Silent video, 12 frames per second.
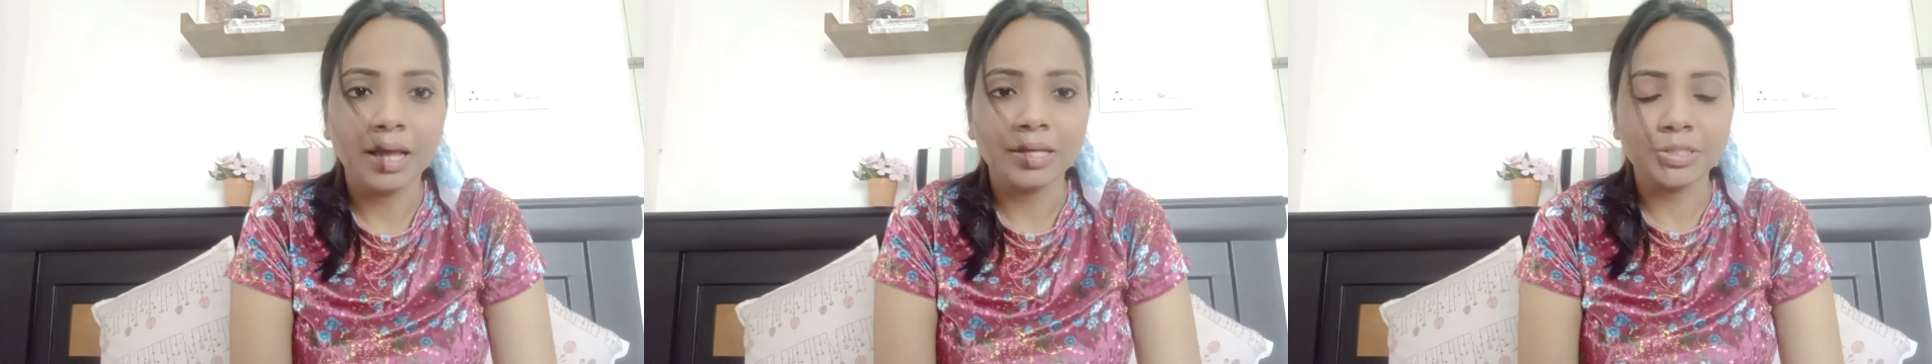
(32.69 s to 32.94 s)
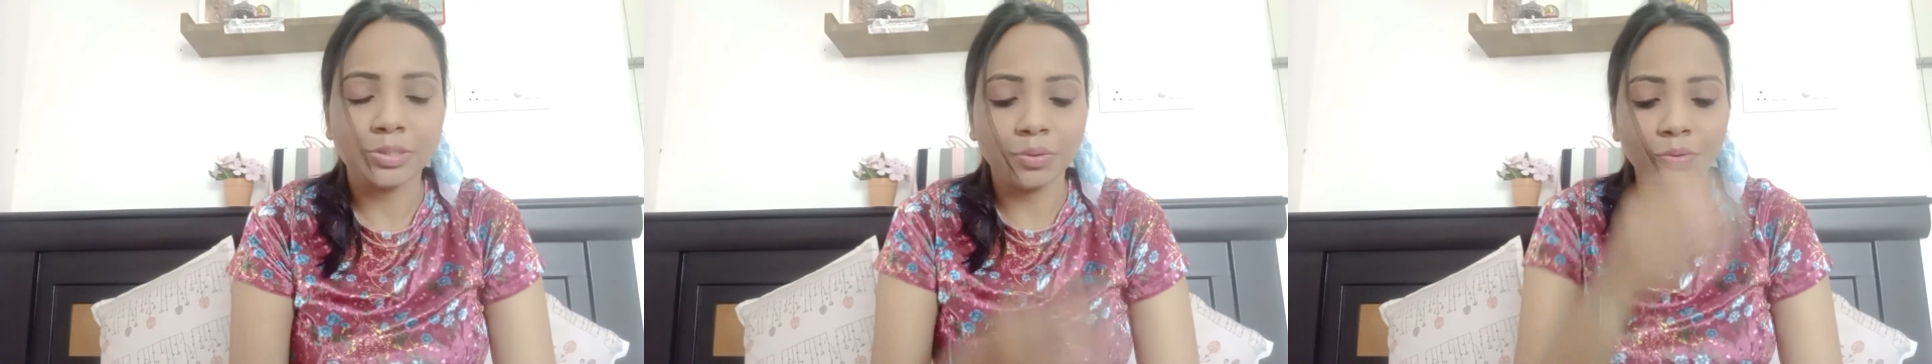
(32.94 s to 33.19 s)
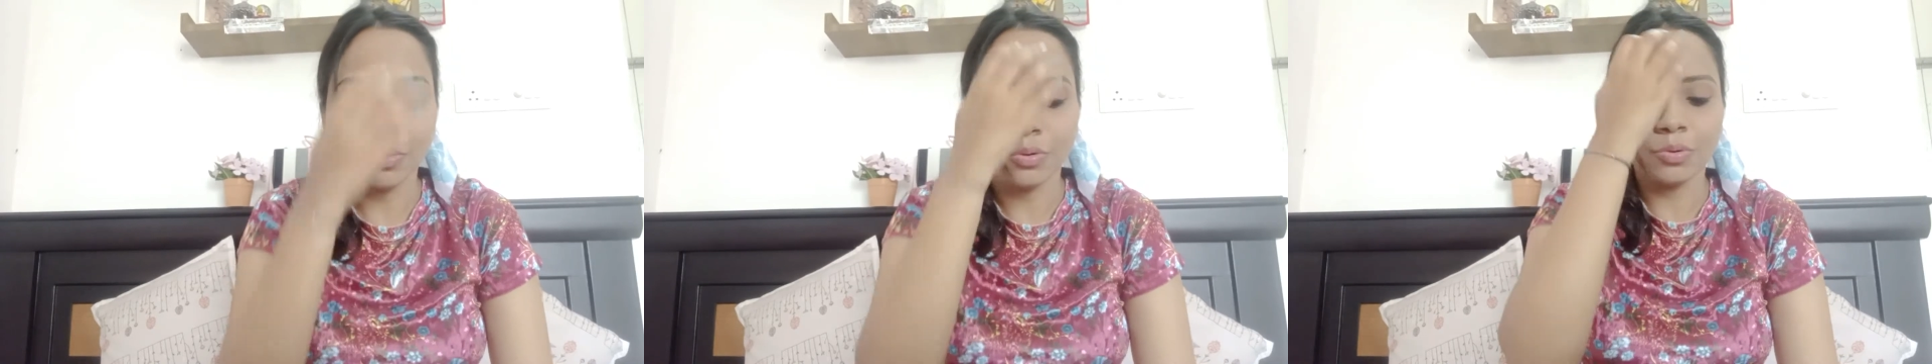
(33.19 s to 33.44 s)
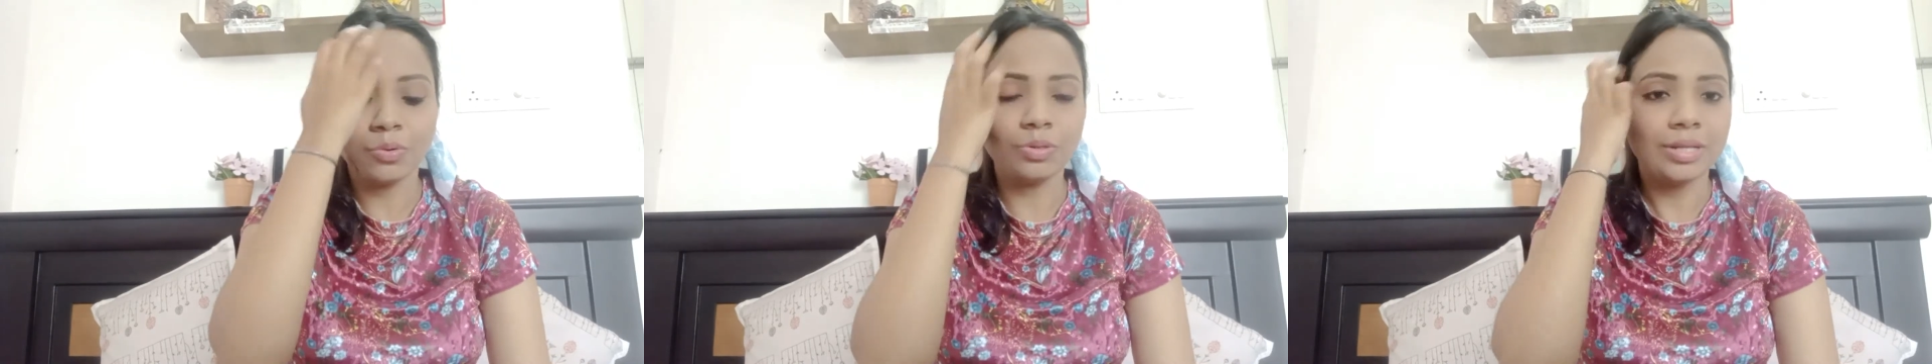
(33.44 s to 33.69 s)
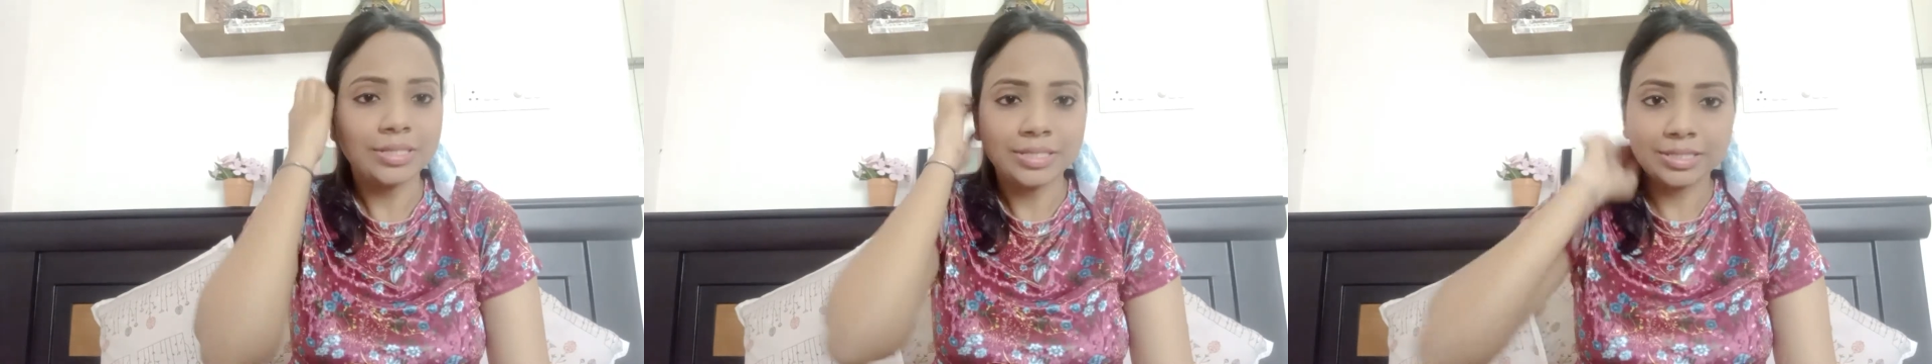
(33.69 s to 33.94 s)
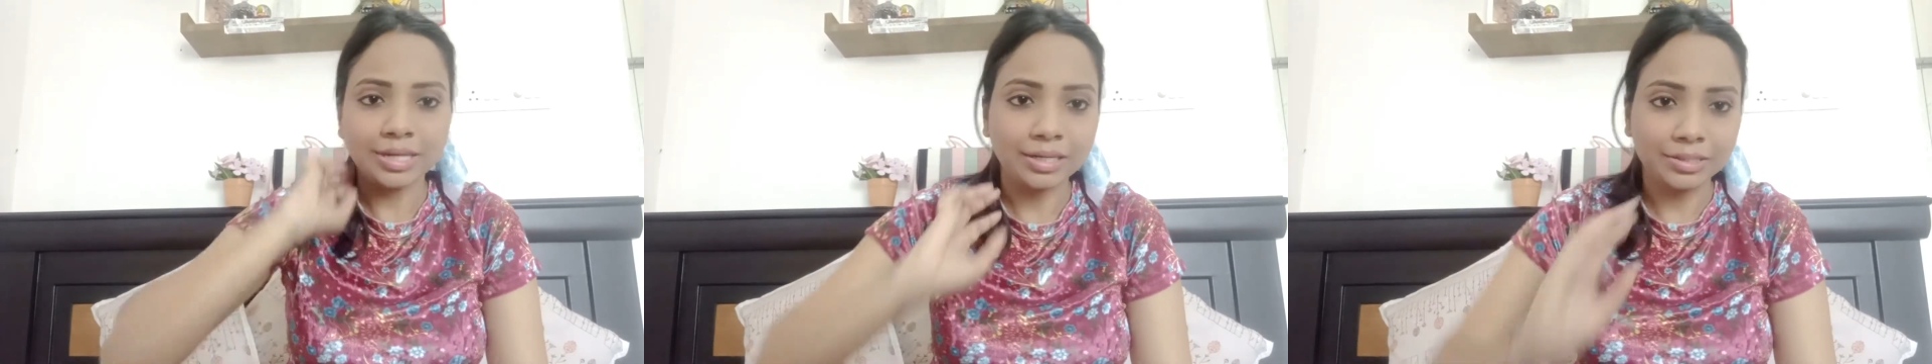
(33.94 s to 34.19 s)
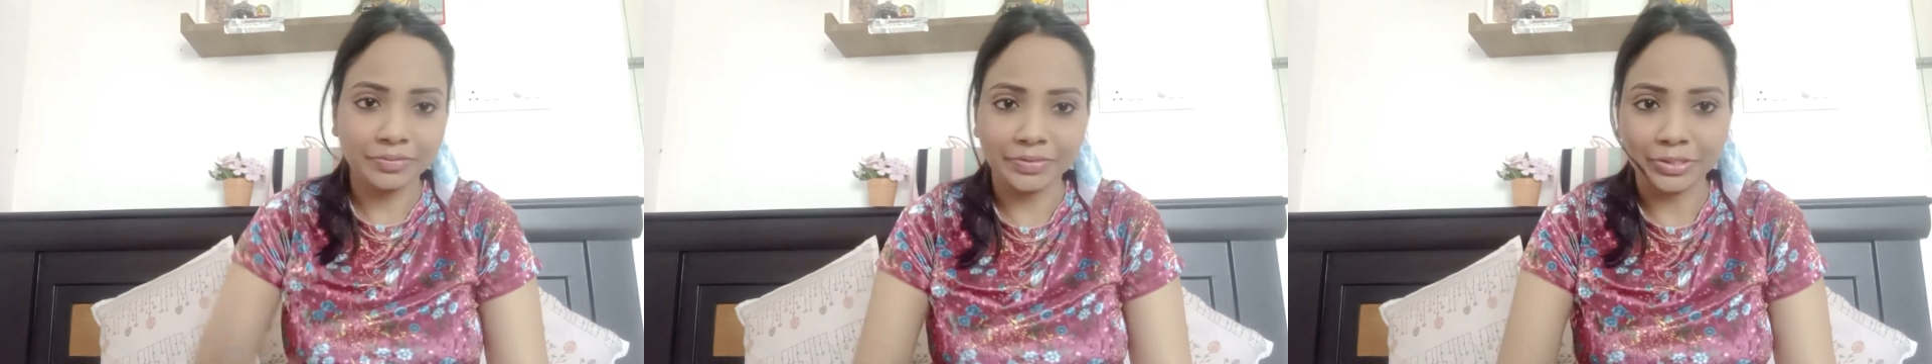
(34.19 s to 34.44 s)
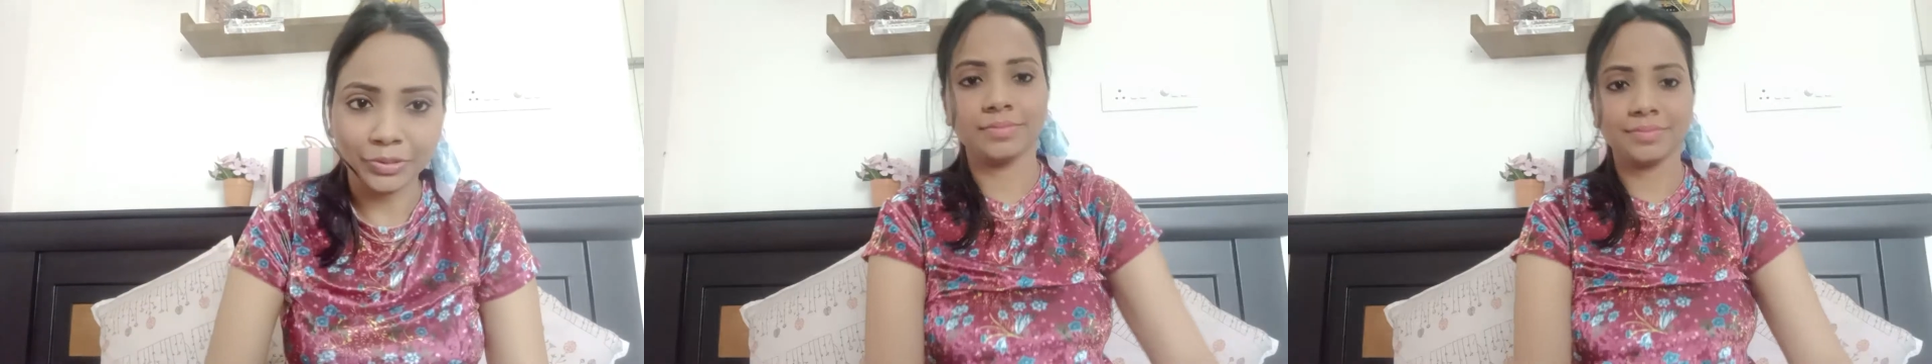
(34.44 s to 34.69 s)
So let's start the
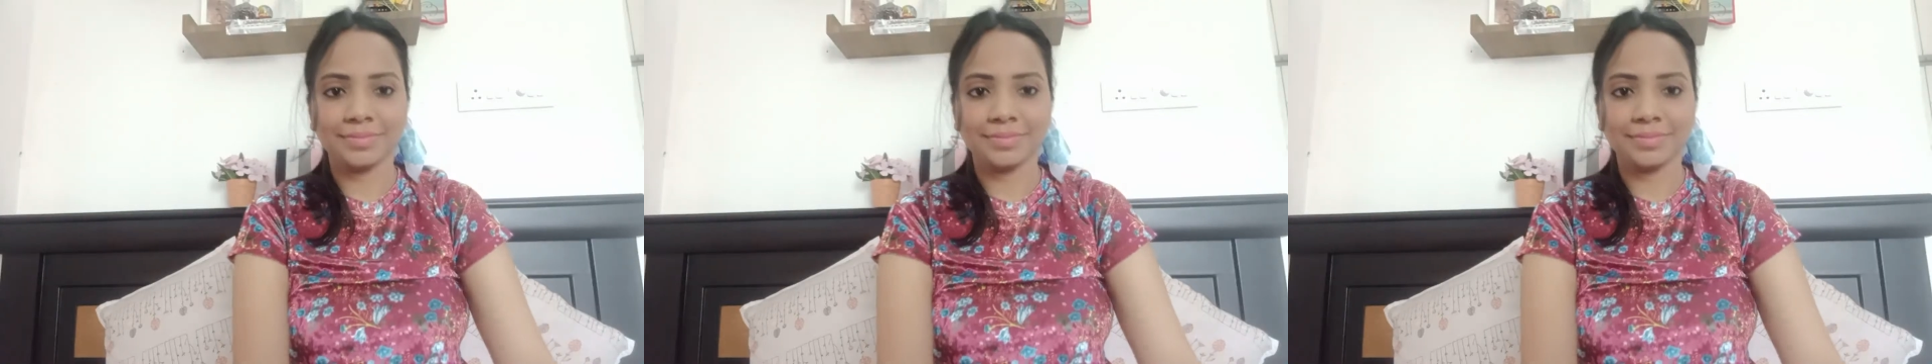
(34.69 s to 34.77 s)
video.